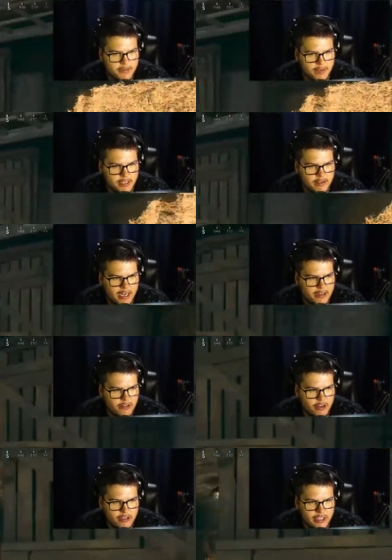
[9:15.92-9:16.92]
some face-off. I
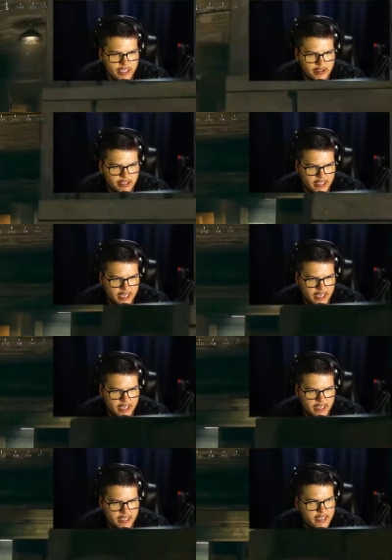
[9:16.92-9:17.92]
don't understand how this
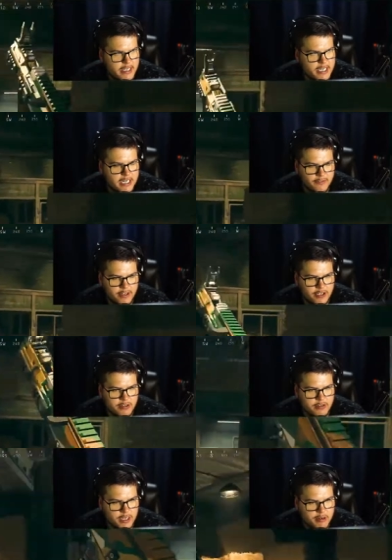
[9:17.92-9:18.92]
guy got a V
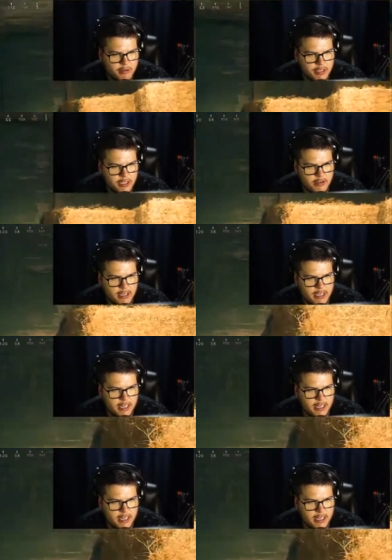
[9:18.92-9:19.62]
TOL. I really don't get